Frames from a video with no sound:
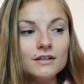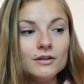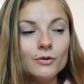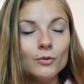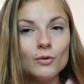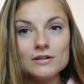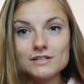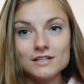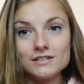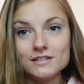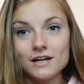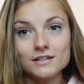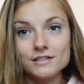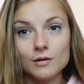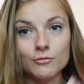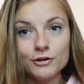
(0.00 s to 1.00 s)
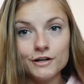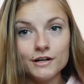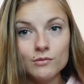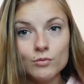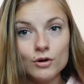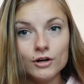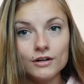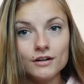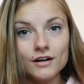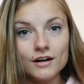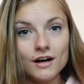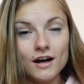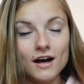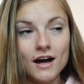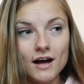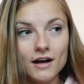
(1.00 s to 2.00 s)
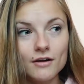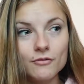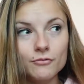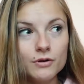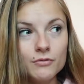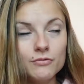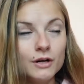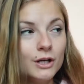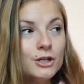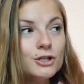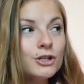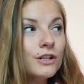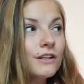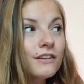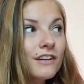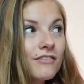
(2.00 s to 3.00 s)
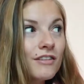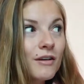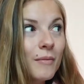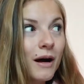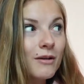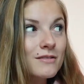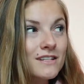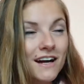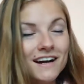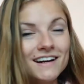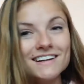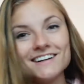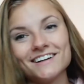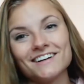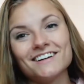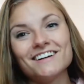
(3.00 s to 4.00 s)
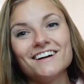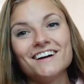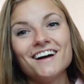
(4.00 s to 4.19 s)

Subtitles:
Once it's not summer anymore, we really shouldn't leave them outside here.